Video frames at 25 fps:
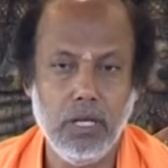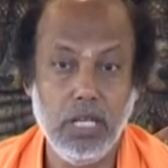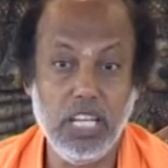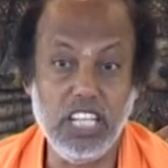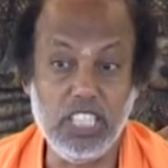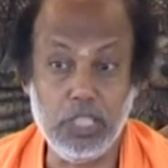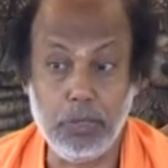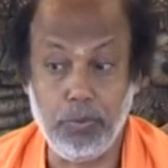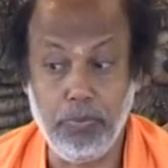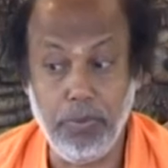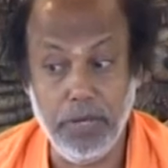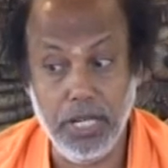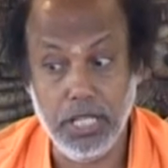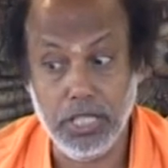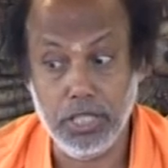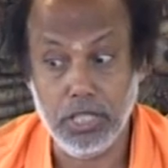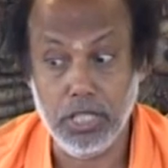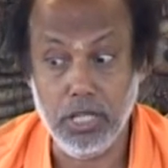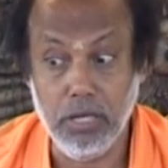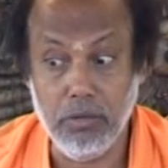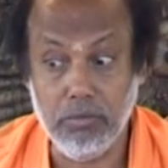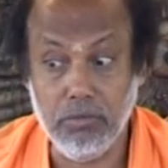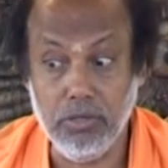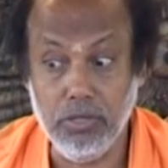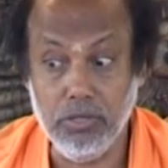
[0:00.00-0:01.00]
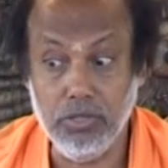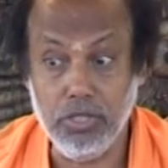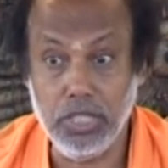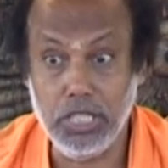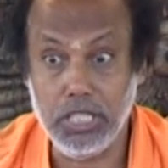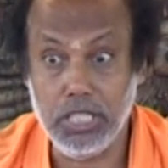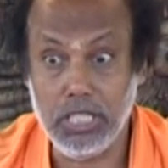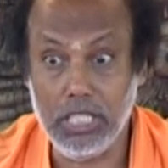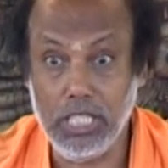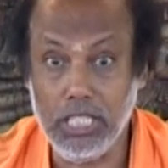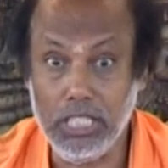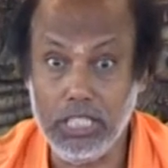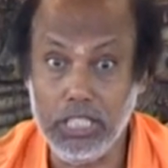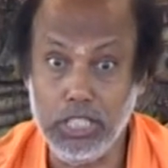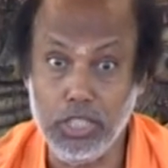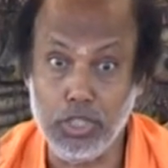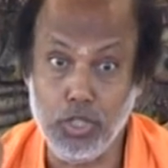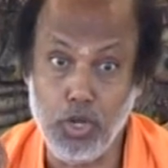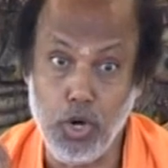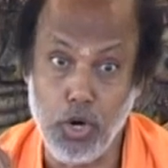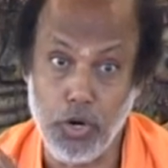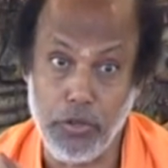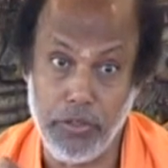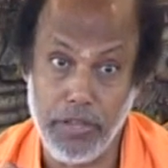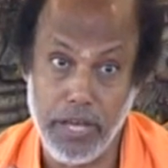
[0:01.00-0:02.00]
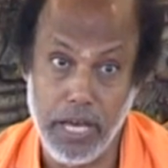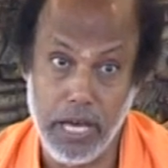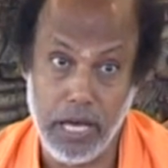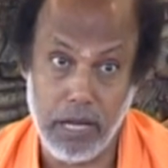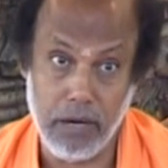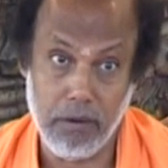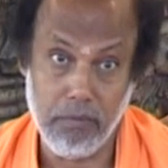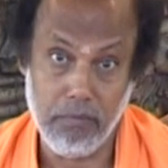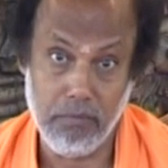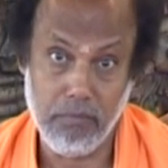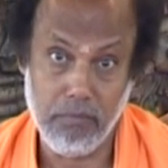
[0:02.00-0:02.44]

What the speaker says: Expression of consciousness is not there.